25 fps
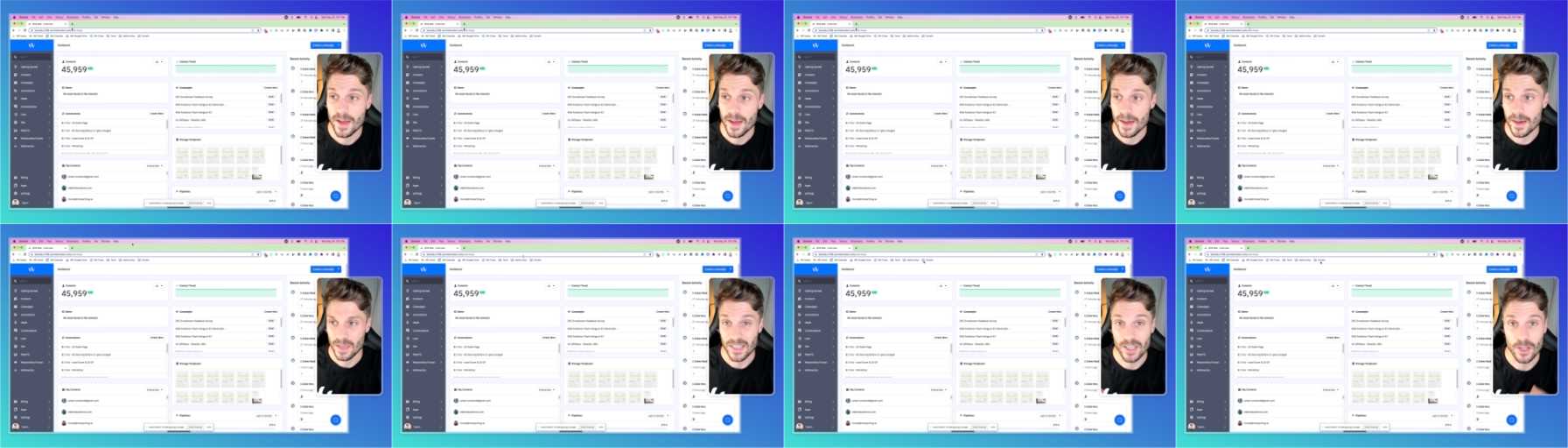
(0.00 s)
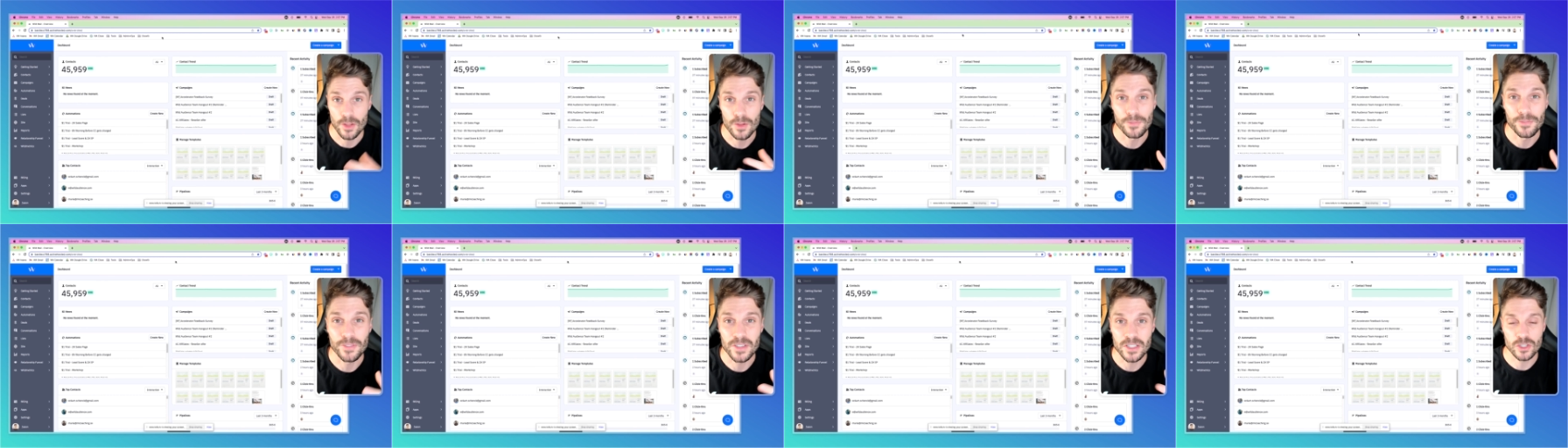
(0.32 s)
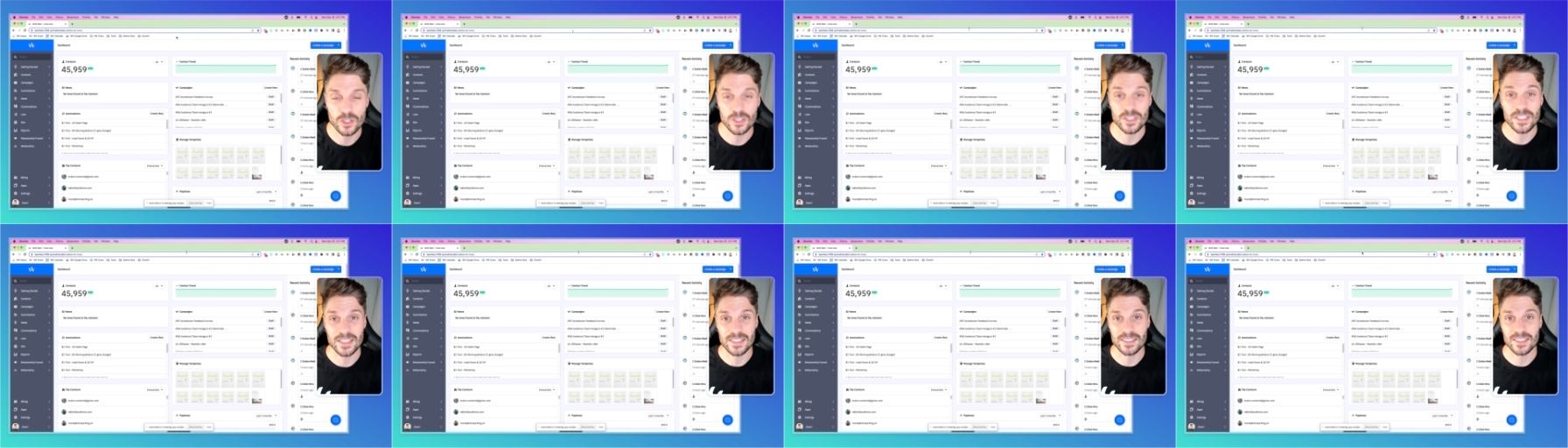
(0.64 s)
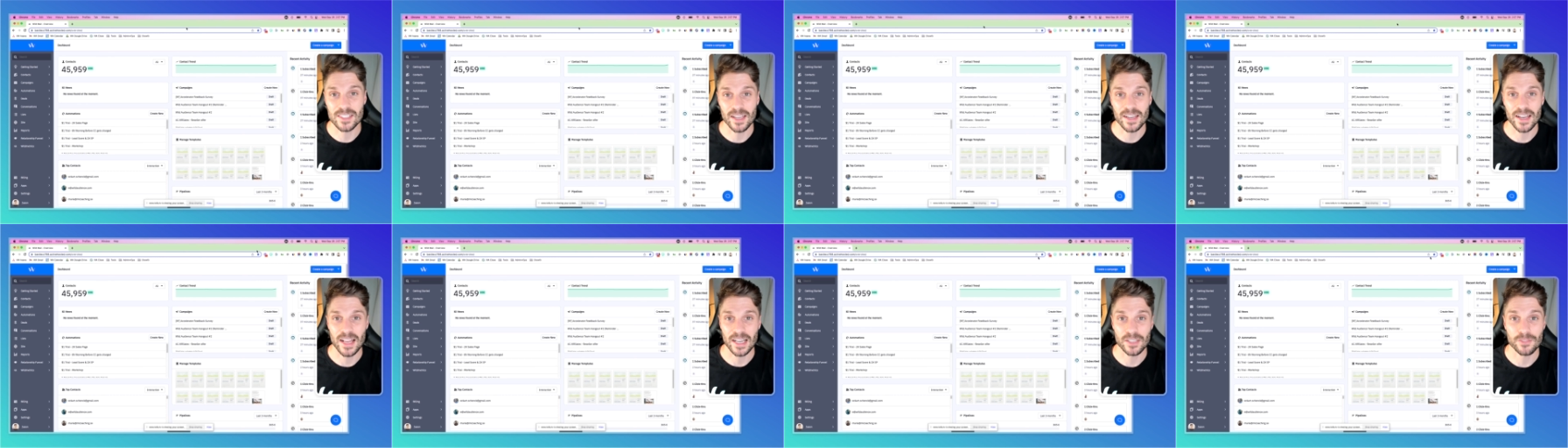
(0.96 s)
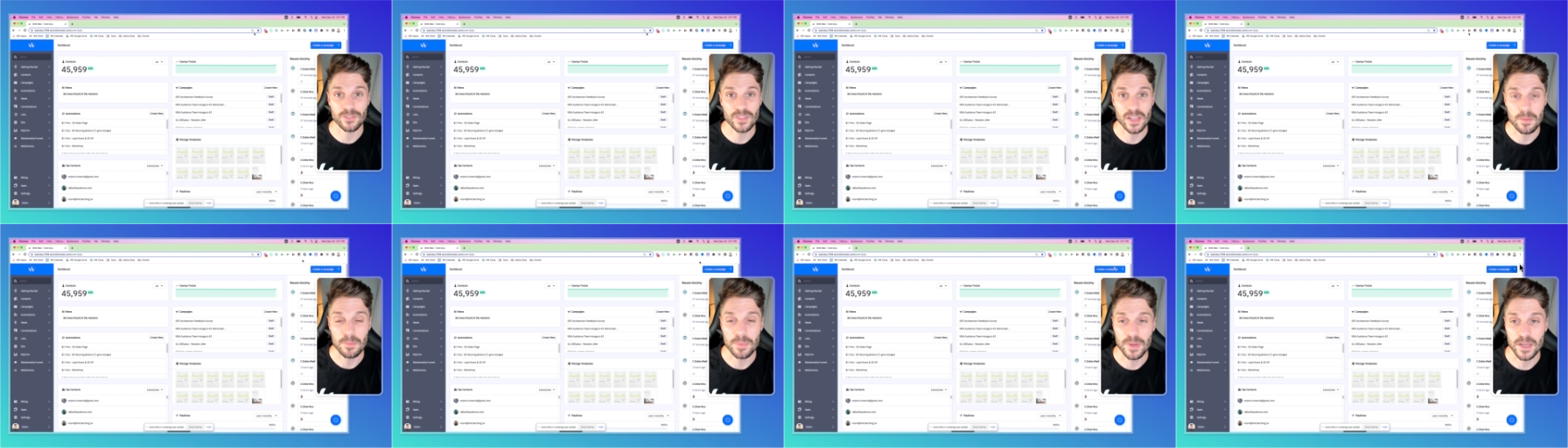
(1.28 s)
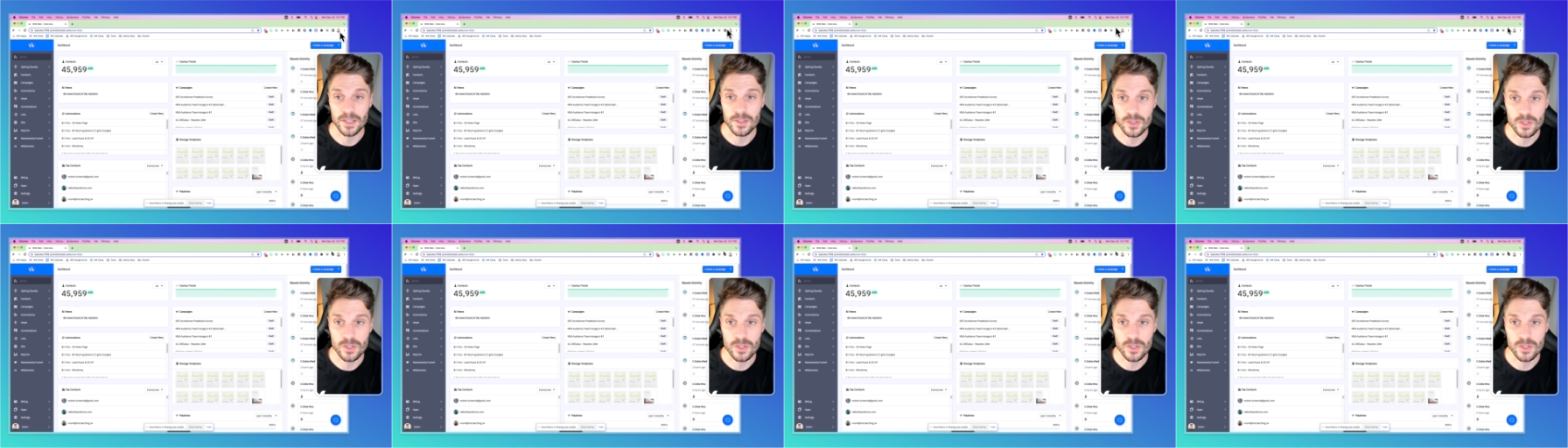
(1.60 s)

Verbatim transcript: uh, and other features inside ActiveCampaign.